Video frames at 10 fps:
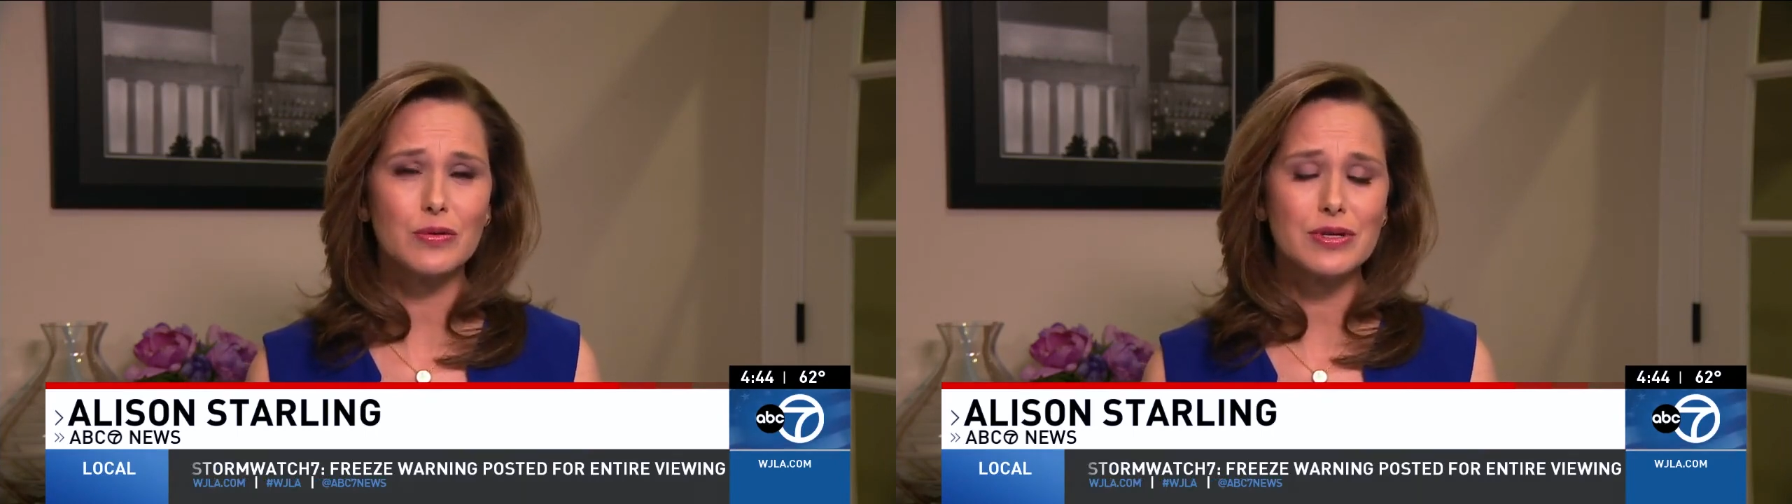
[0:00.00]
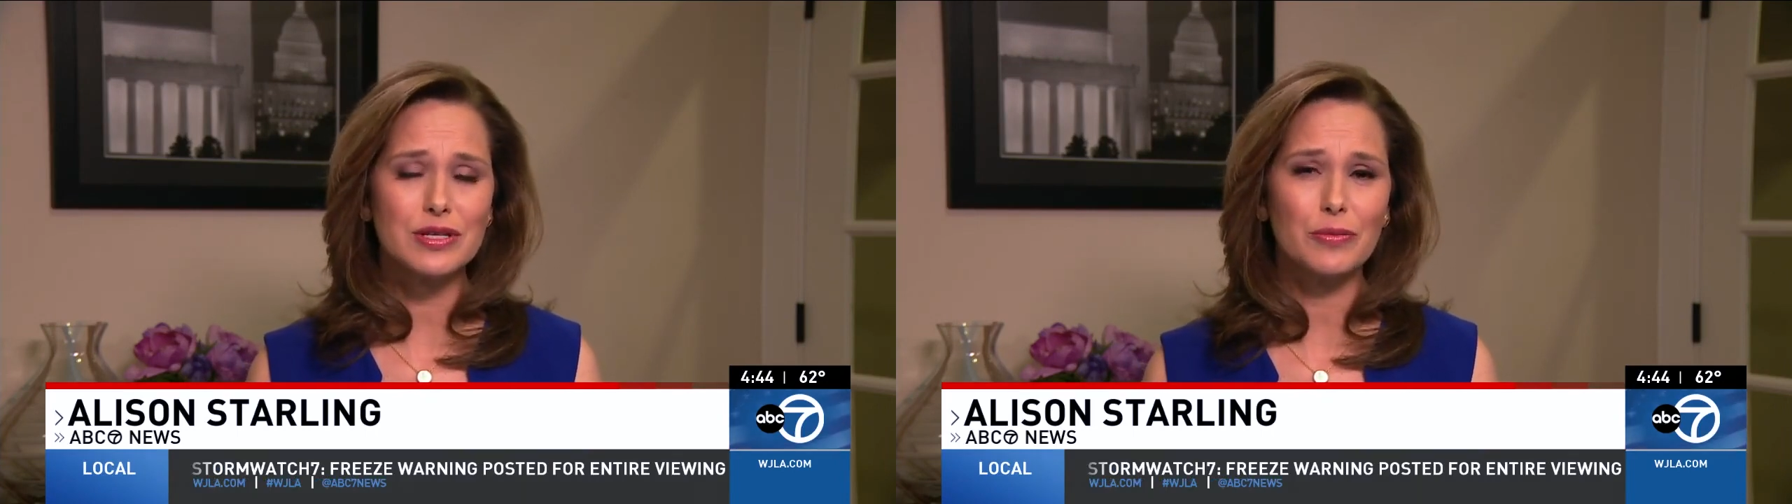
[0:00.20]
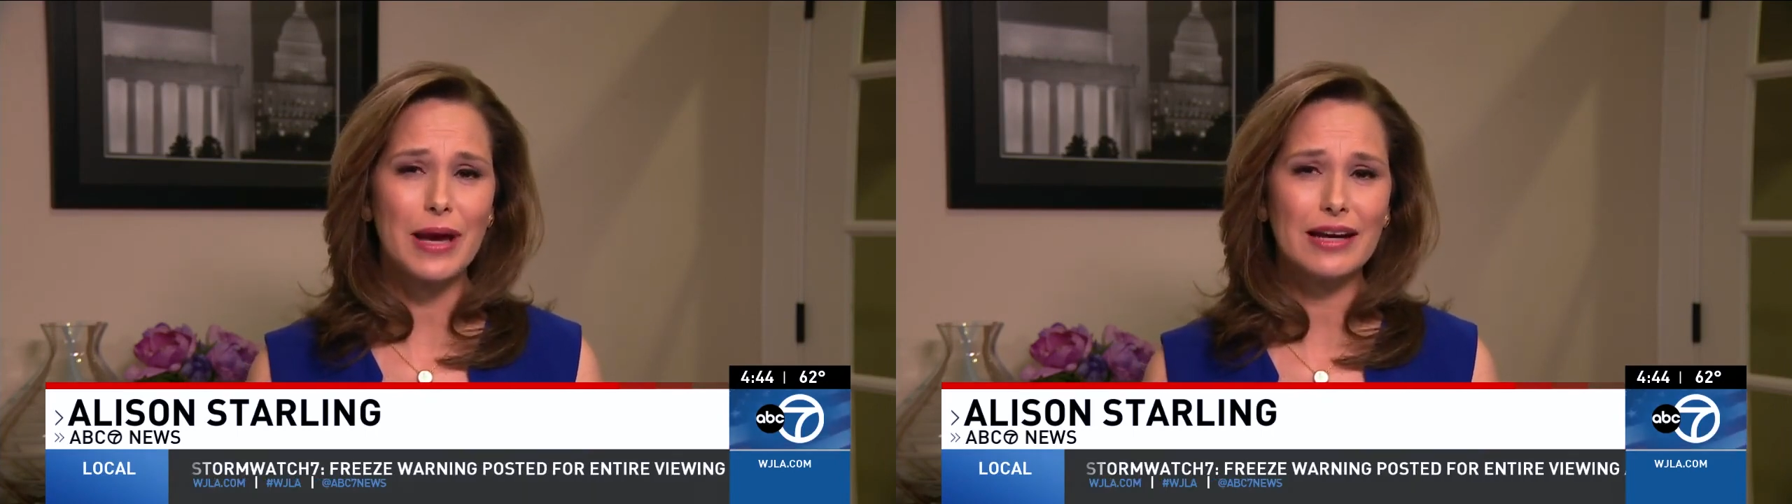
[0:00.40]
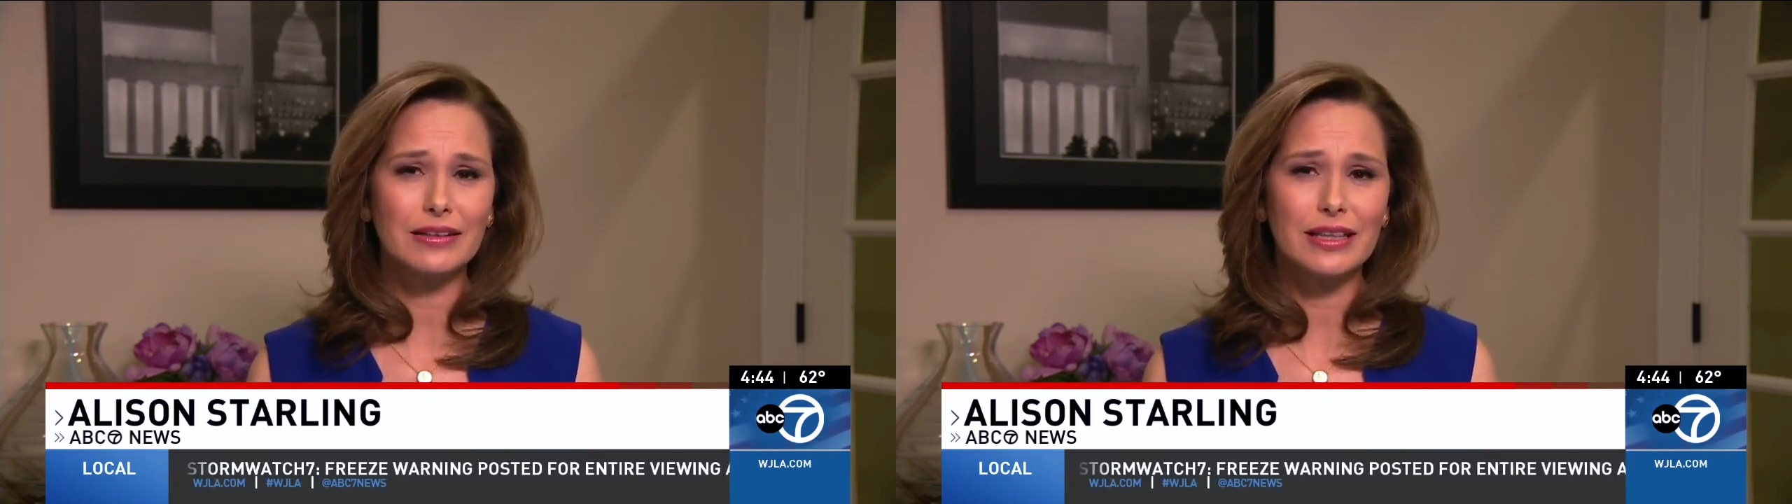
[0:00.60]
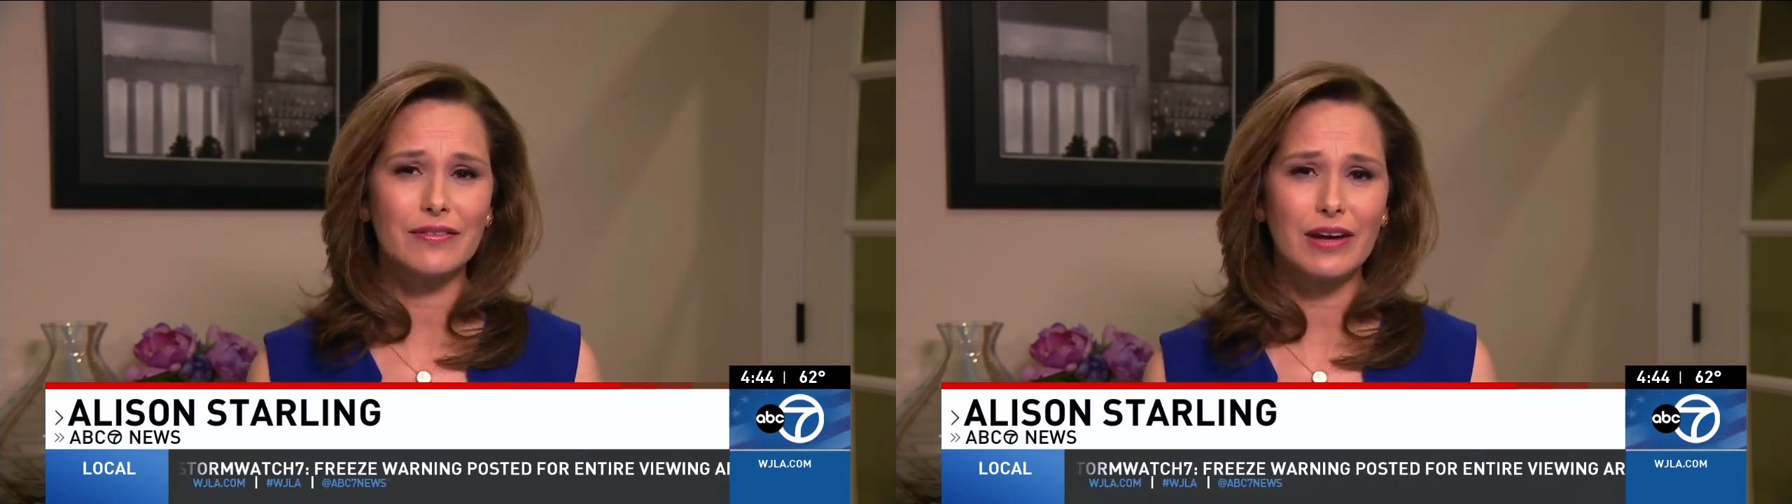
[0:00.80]
who are still
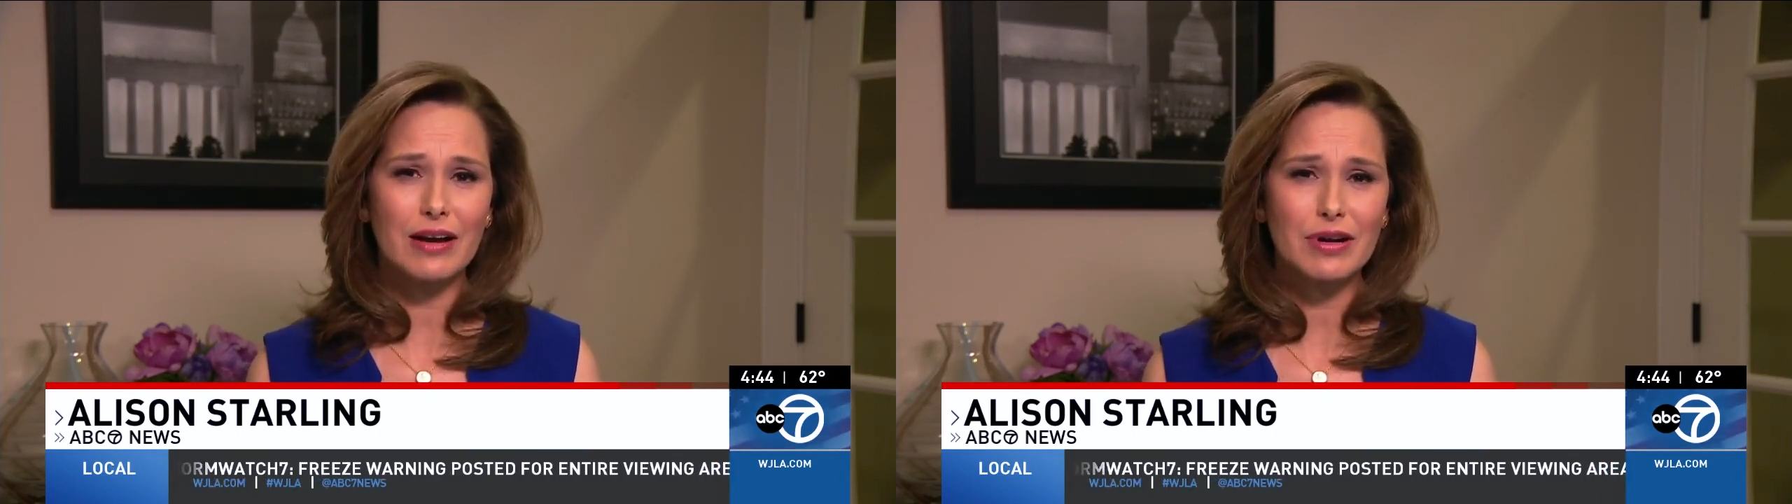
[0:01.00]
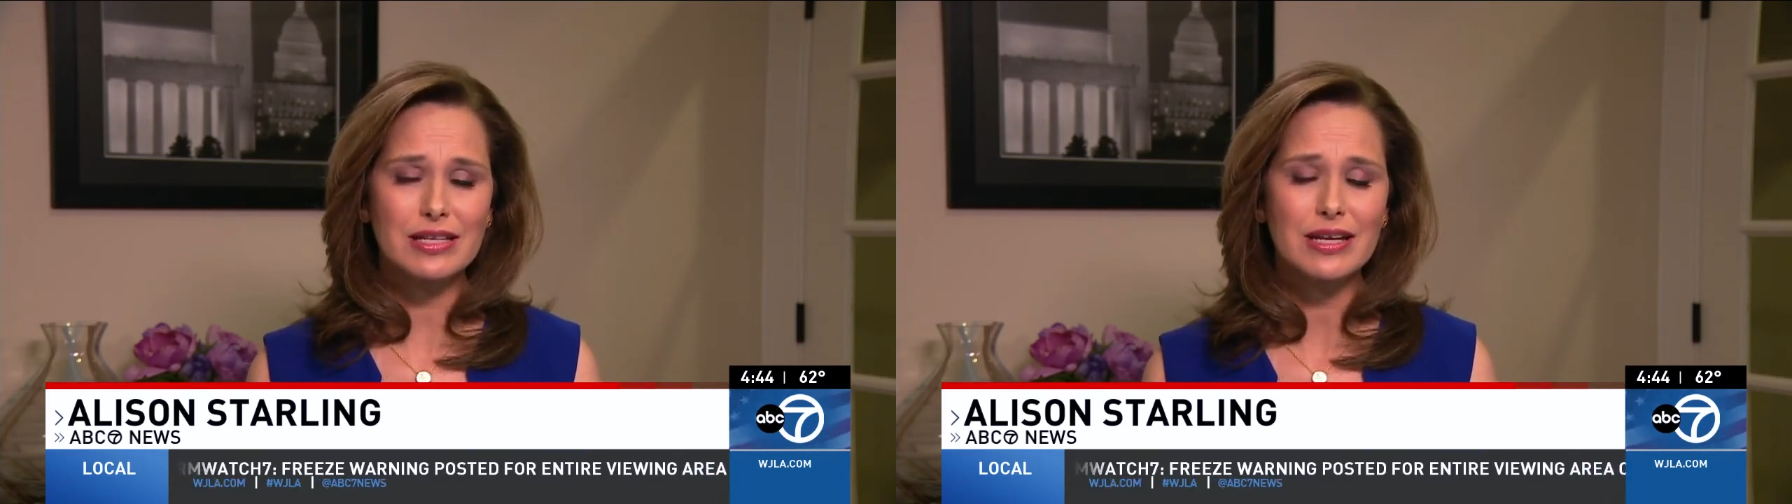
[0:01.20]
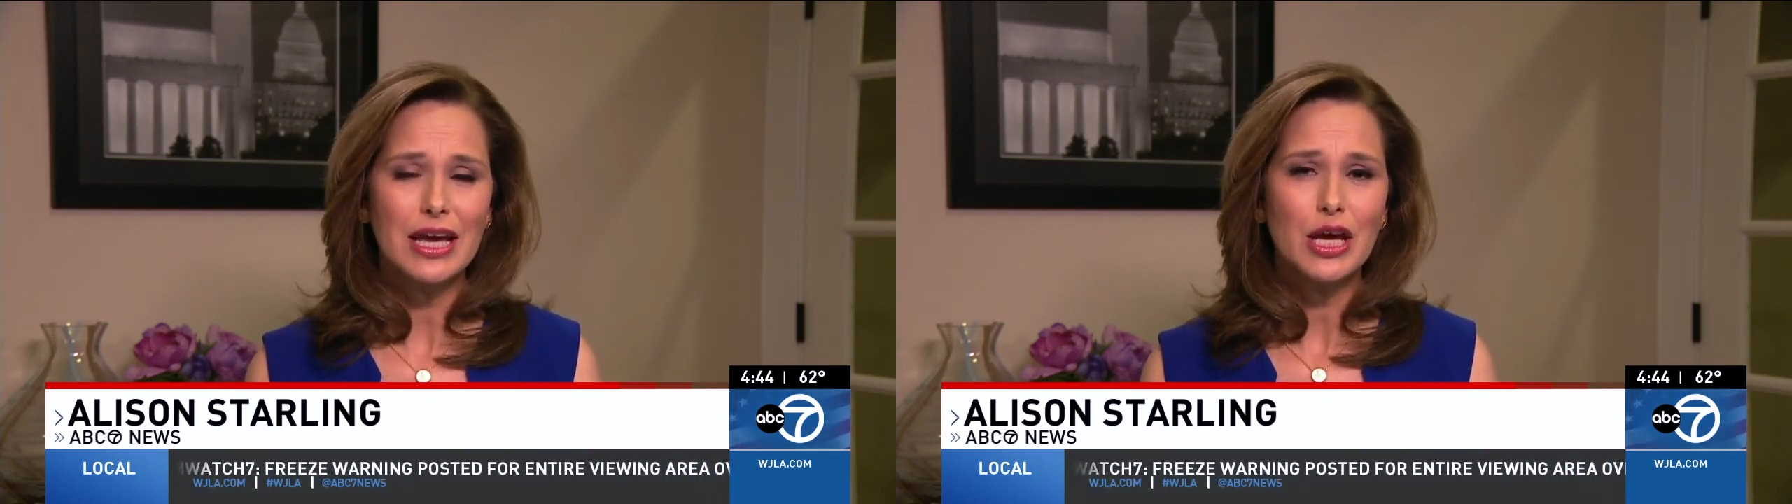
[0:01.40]
battling the virus.